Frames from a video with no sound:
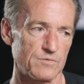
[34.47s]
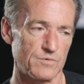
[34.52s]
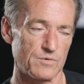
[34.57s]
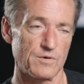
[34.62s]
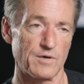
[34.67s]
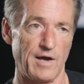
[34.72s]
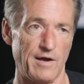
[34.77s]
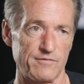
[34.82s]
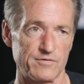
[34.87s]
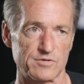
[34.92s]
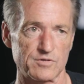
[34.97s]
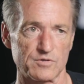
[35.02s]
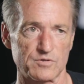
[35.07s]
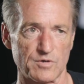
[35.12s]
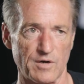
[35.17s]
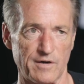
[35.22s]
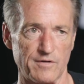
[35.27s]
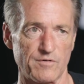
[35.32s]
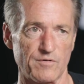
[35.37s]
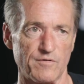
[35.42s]
we obviously
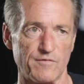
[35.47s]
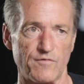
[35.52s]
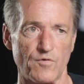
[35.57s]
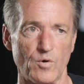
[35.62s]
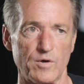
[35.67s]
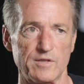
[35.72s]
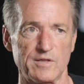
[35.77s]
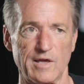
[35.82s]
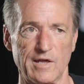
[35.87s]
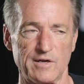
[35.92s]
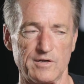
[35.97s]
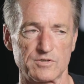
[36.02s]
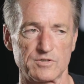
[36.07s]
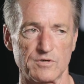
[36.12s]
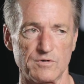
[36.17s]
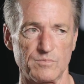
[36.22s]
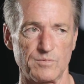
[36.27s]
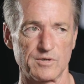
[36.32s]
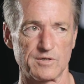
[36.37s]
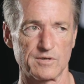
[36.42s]
try to avoid that
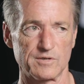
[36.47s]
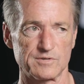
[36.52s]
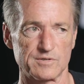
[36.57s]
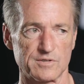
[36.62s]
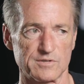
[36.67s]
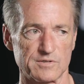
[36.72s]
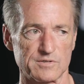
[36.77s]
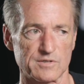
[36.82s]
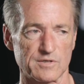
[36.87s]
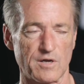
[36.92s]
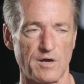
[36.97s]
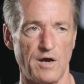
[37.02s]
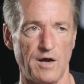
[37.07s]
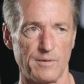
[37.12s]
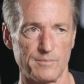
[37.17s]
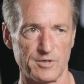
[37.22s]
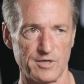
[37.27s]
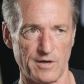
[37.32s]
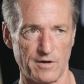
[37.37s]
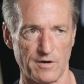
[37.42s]
issue because it is a
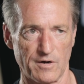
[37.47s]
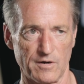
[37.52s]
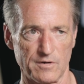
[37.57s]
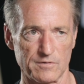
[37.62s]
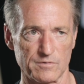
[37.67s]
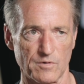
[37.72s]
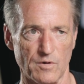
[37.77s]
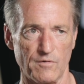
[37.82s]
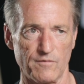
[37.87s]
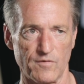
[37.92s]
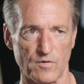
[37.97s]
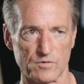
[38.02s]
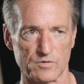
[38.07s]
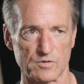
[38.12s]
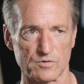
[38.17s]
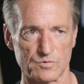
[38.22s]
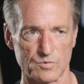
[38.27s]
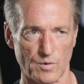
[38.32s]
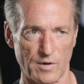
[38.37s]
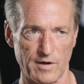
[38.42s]
common error. Low
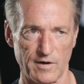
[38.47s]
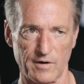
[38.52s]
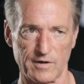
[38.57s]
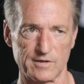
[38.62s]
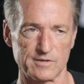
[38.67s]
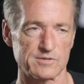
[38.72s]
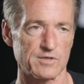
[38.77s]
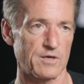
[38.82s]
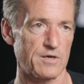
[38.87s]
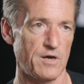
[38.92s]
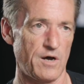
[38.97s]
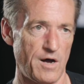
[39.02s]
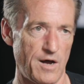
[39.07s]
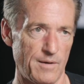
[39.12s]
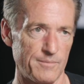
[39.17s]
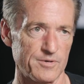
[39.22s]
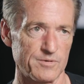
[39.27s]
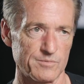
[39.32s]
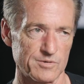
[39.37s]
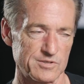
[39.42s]
voltage wiring is a
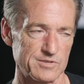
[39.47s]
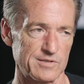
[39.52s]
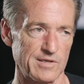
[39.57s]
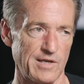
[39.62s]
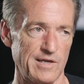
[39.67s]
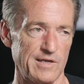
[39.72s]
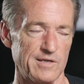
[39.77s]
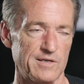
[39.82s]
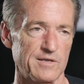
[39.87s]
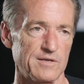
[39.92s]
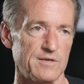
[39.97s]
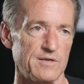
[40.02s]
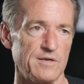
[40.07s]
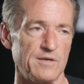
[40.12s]
common mistake.